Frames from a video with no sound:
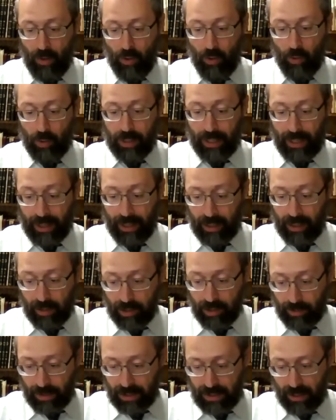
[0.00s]
Well, the Indian
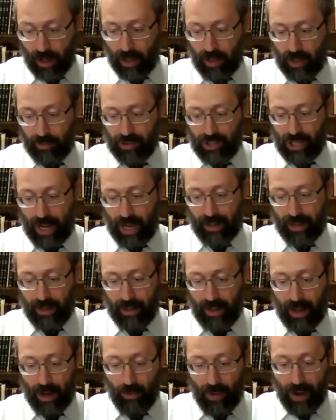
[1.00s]
tumas eichlam shiny.
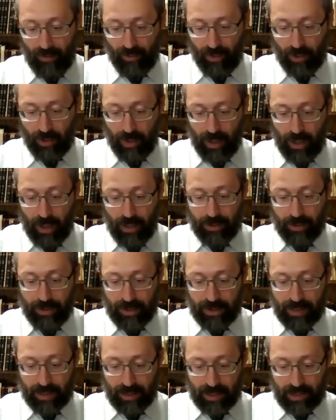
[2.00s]
However,
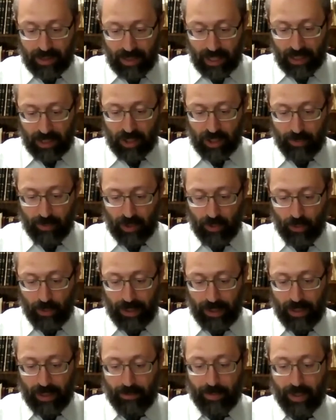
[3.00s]
there's a distinction
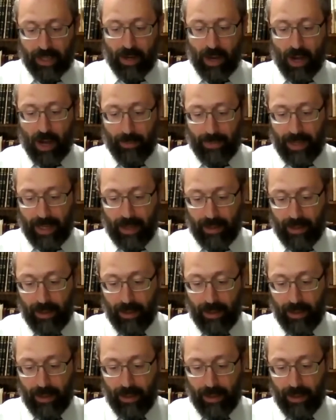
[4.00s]
between it becoming